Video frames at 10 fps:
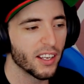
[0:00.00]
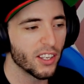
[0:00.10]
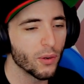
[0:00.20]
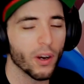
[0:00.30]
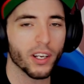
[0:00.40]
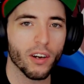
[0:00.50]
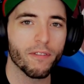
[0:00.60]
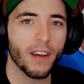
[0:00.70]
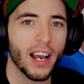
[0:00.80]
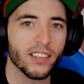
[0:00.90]
you wanna go
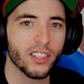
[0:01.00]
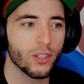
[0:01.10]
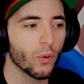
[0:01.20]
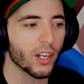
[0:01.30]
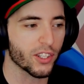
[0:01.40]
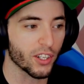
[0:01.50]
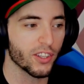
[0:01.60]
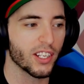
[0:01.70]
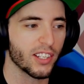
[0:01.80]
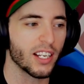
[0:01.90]
fast, and you wanna turn
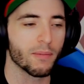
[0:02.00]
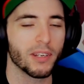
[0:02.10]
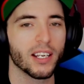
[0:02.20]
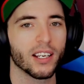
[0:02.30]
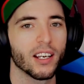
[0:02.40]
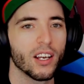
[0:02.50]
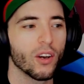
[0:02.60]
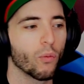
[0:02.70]
this into being